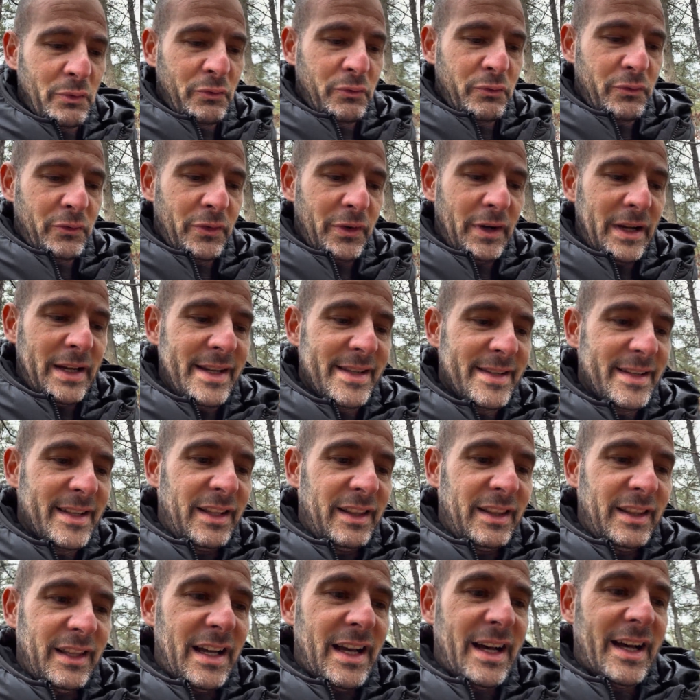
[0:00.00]
raise a
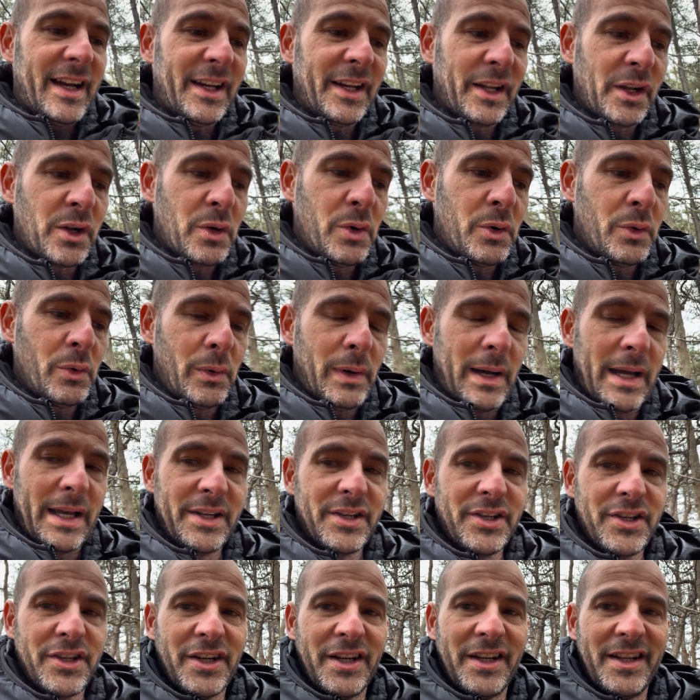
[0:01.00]
lot of
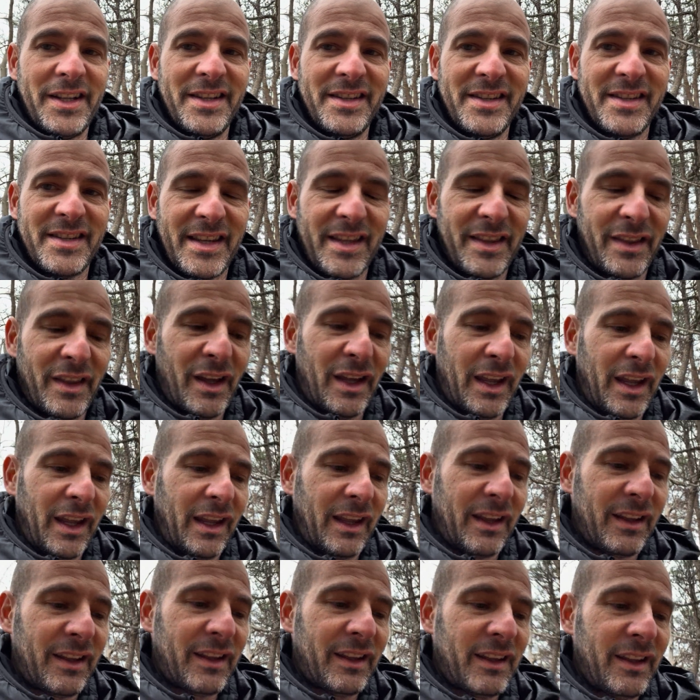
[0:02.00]
questions, and
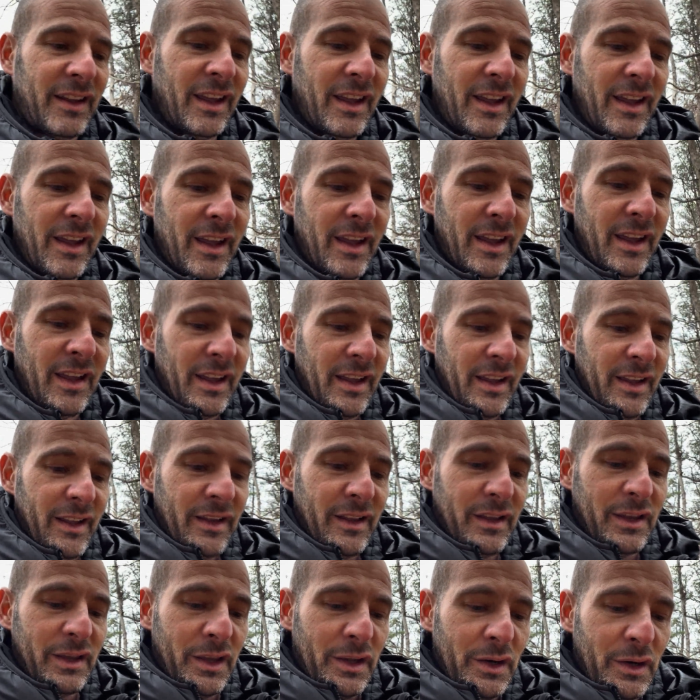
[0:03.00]

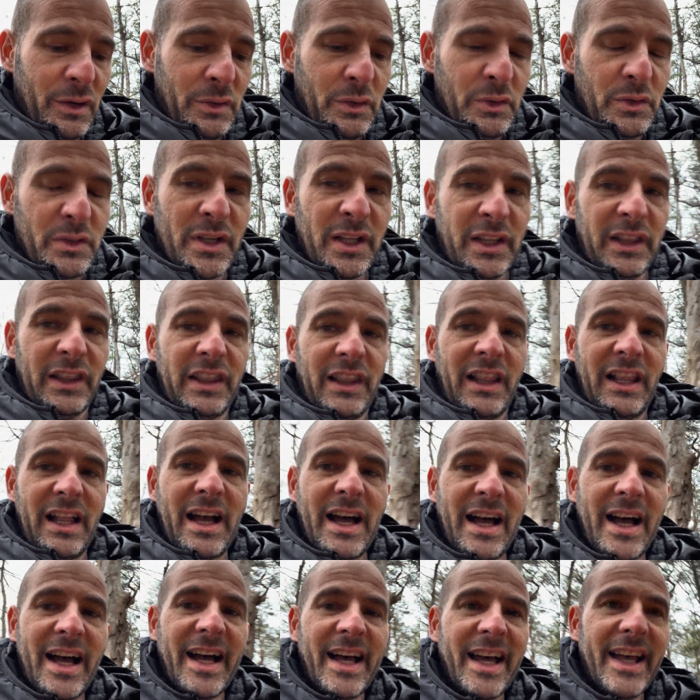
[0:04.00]
there's a
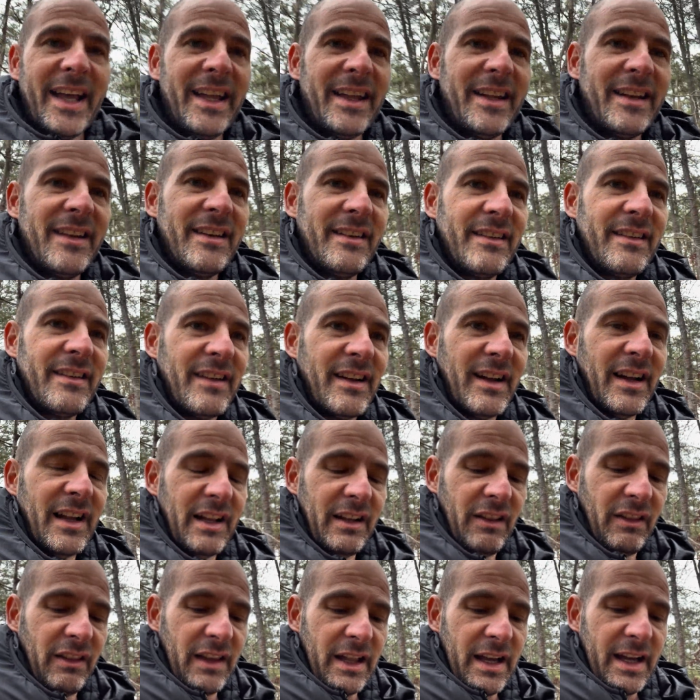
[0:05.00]
lot
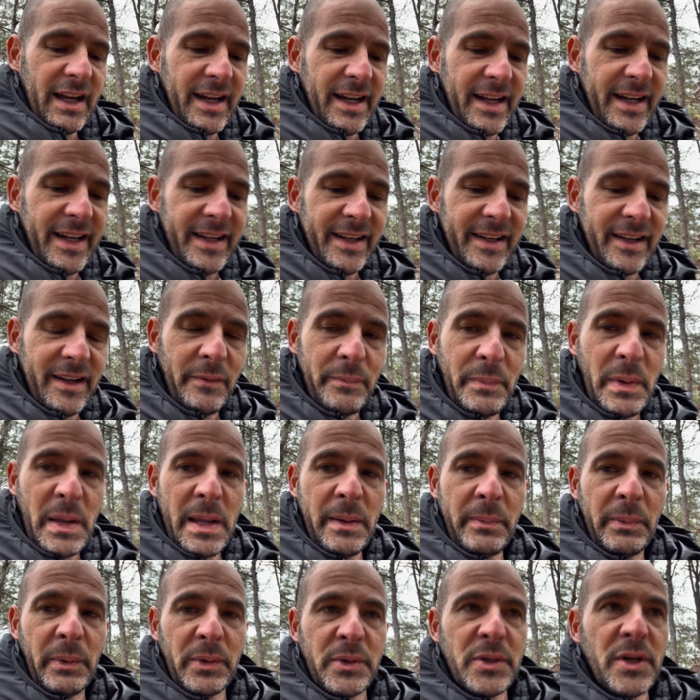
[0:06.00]
of
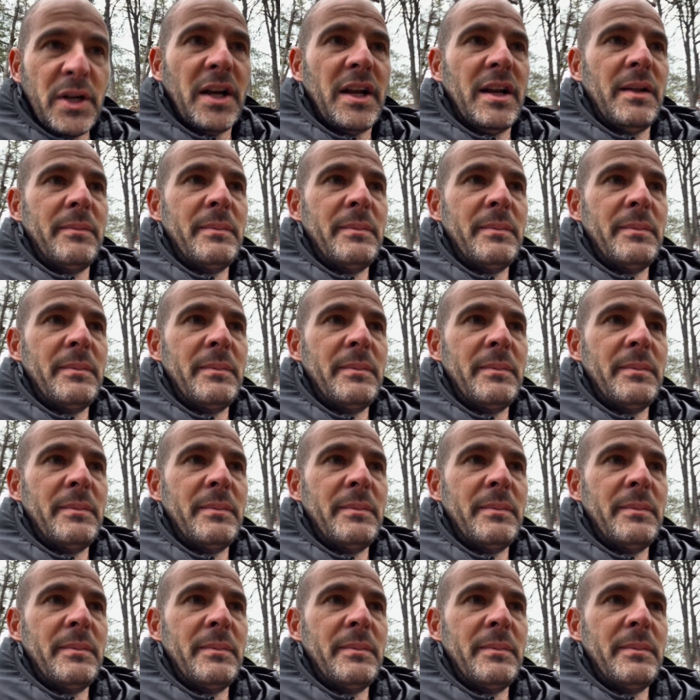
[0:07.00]
people trying to